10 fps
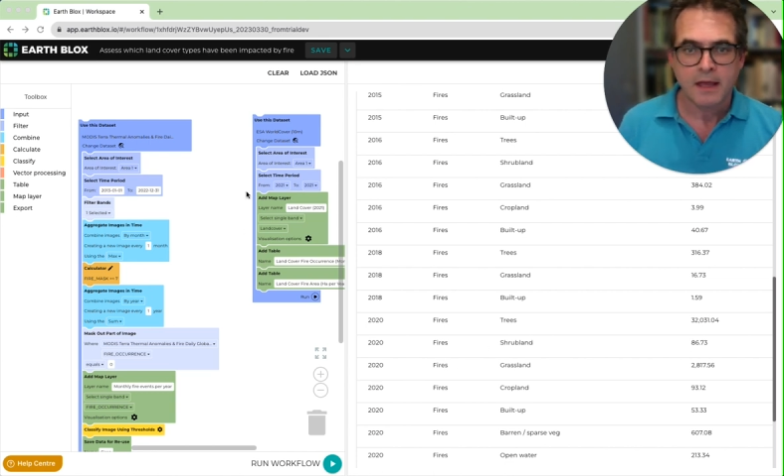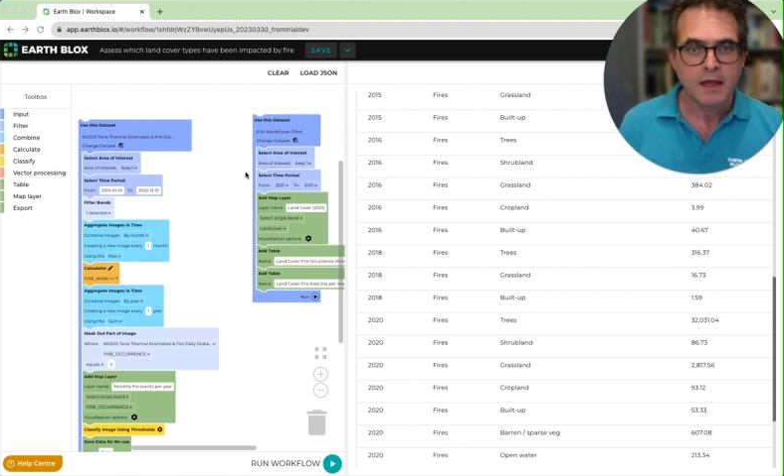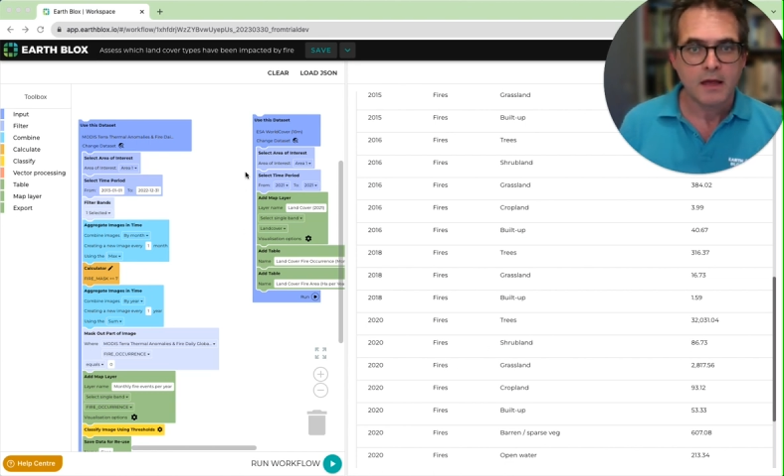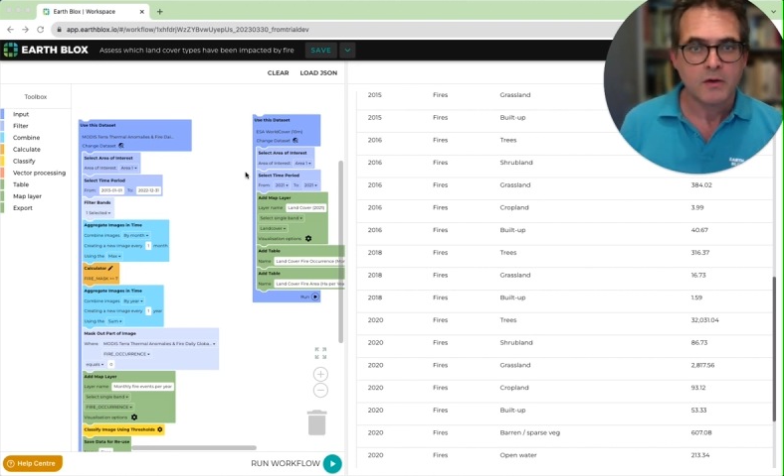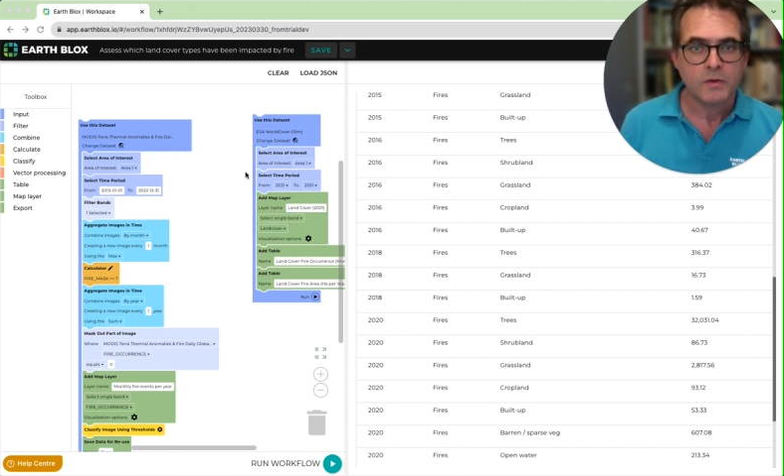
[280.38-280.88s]

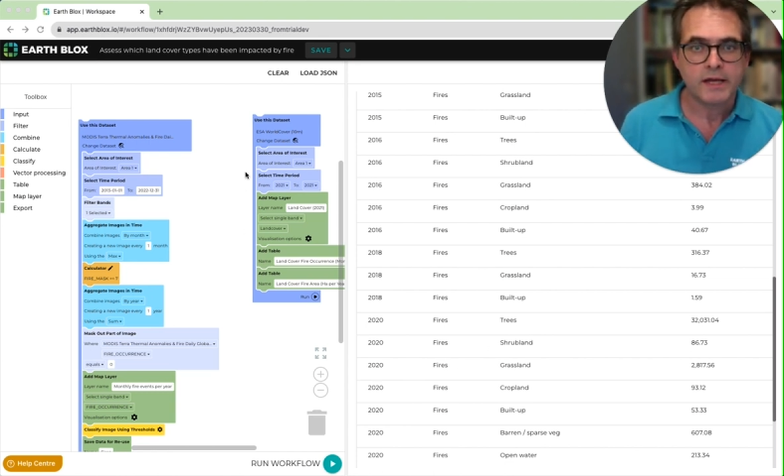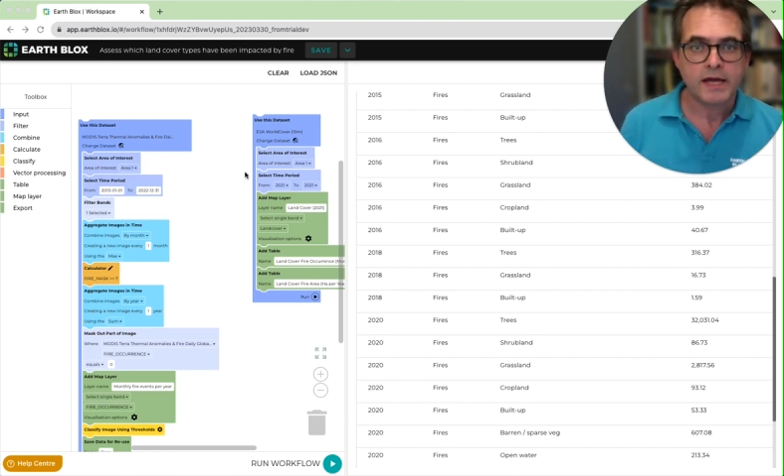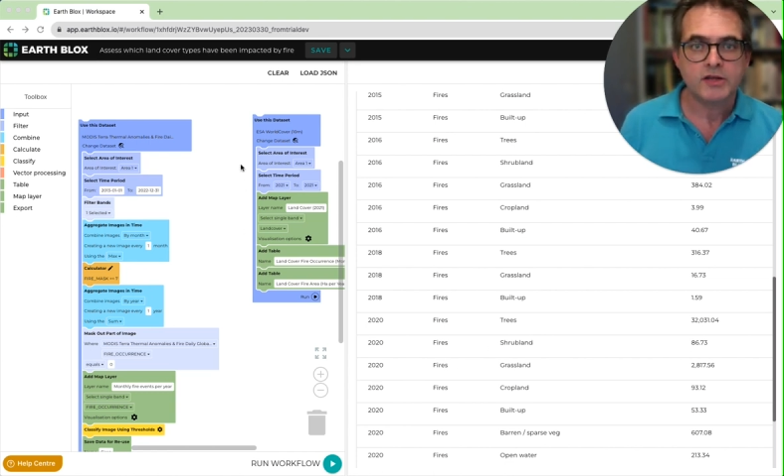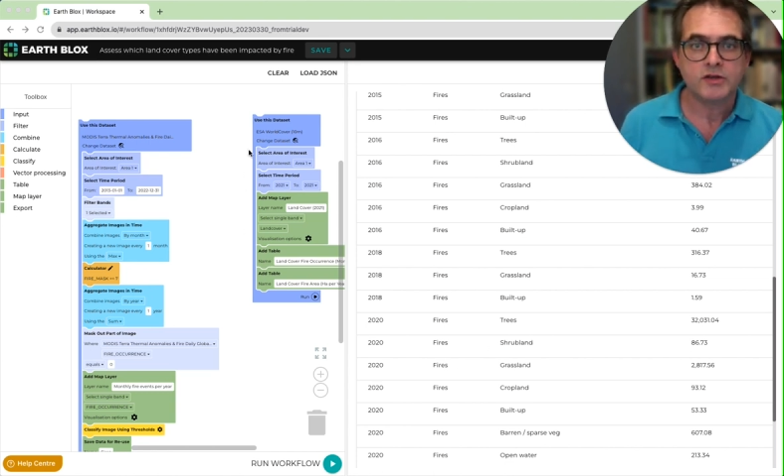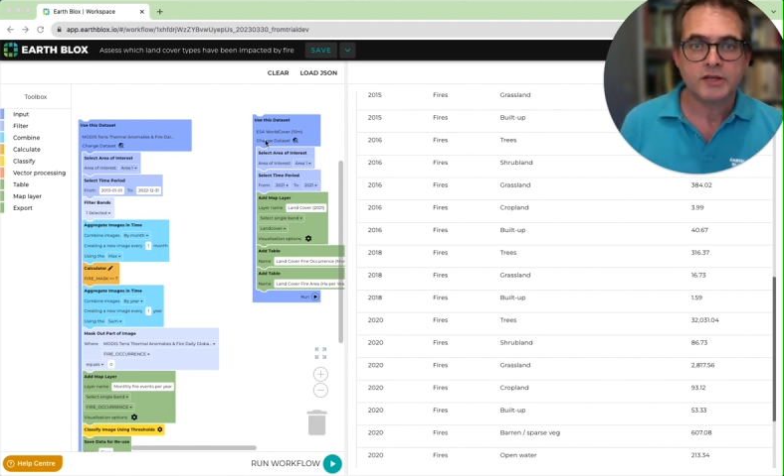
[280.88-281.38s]
We can
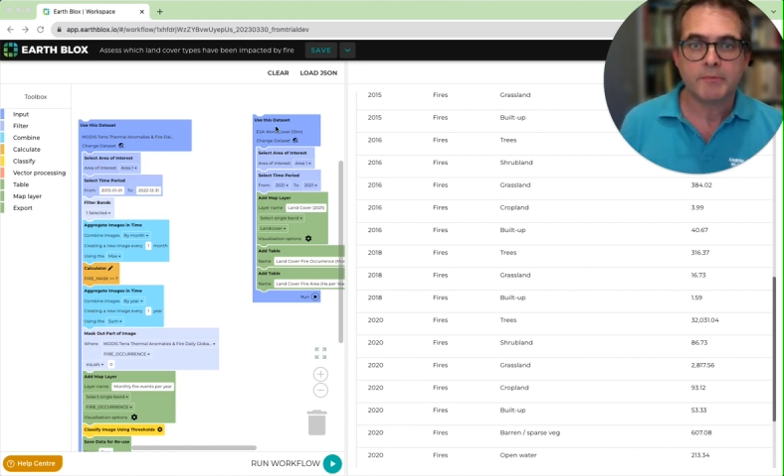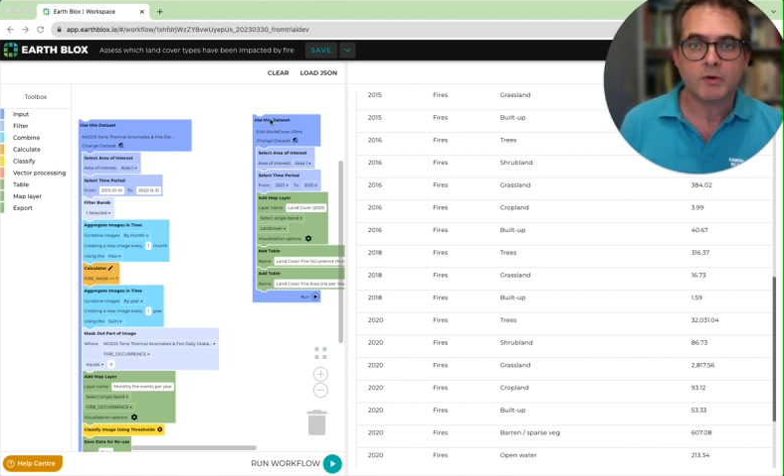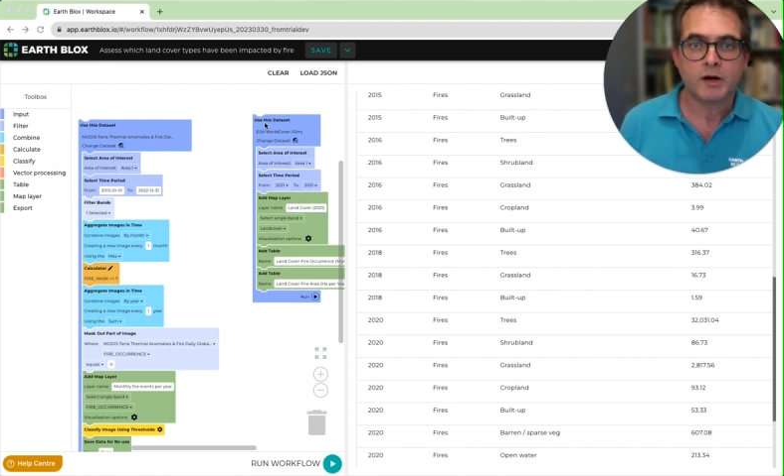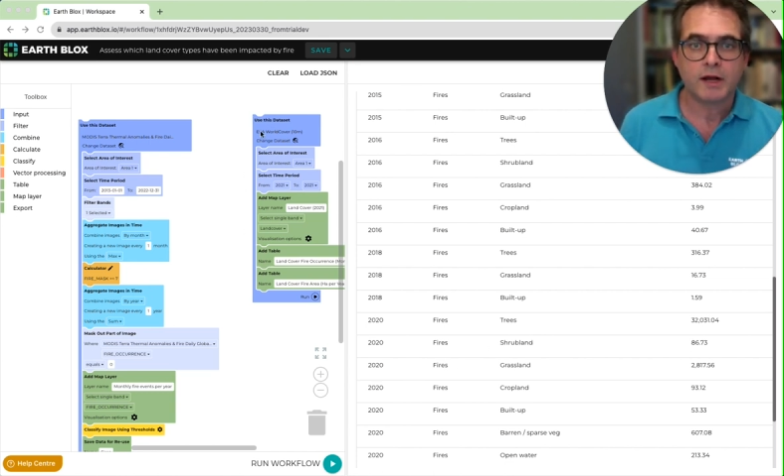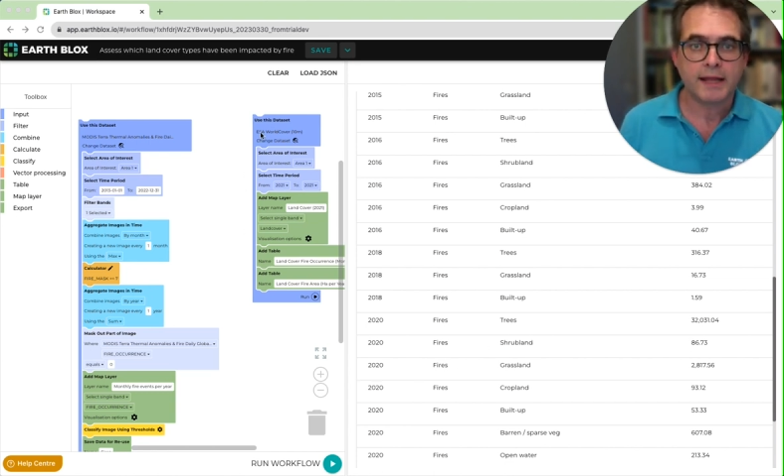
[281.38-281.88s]
use a
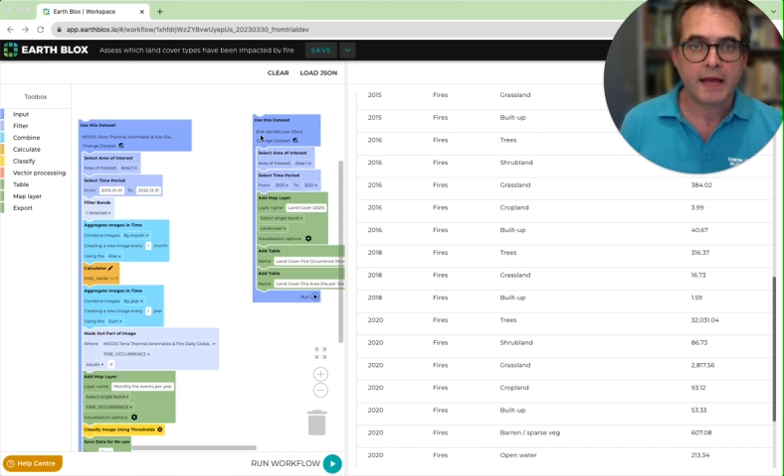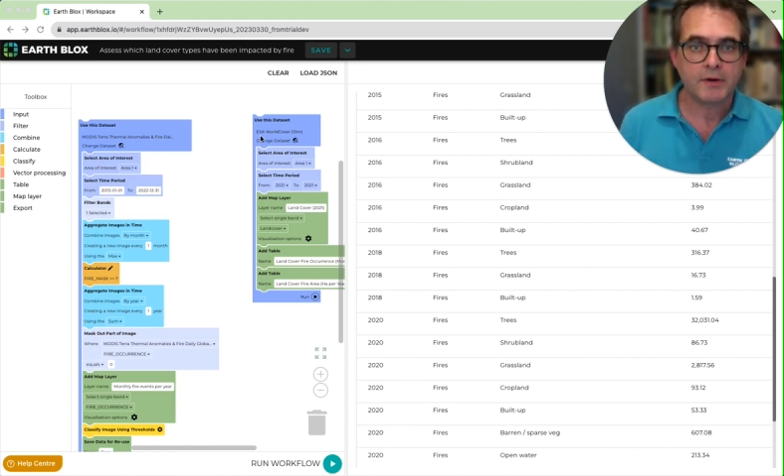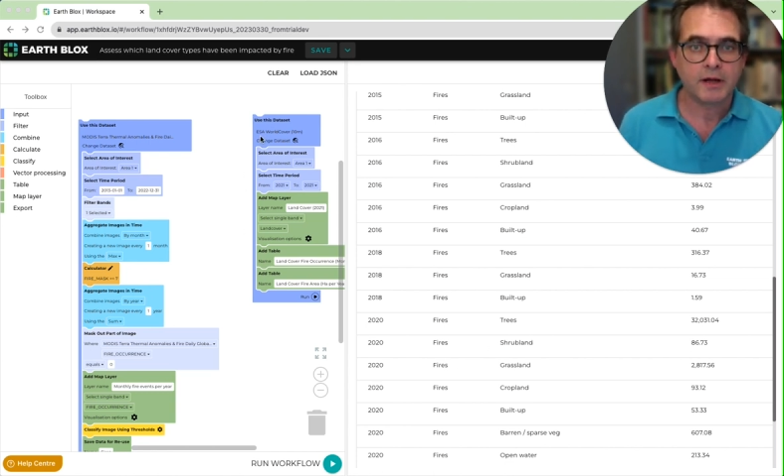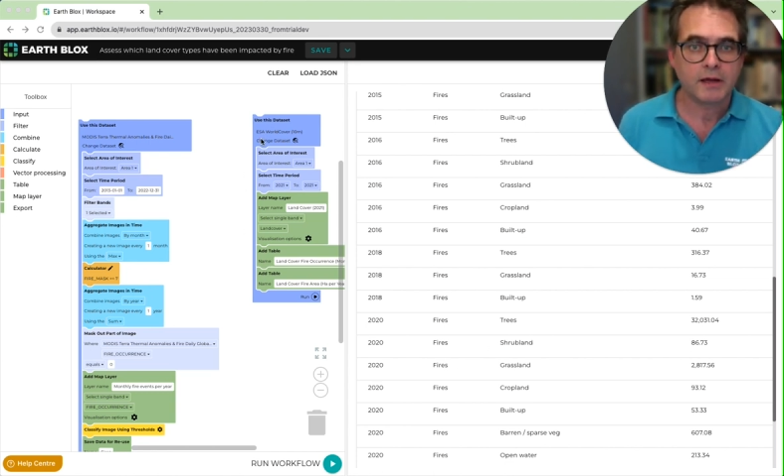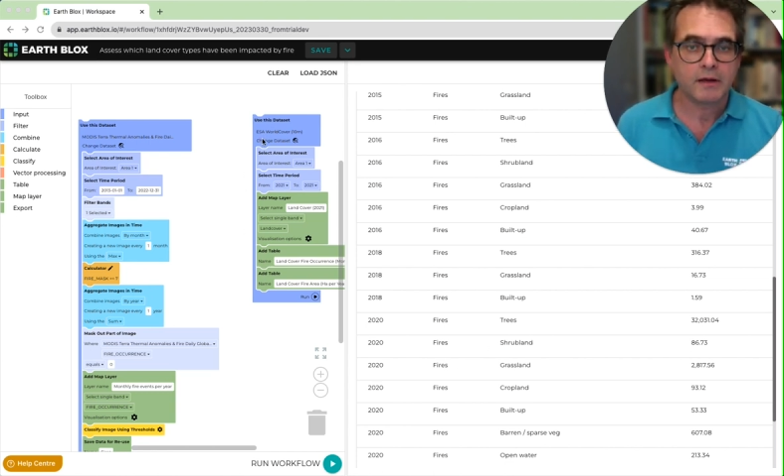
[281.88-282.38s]
more elaborate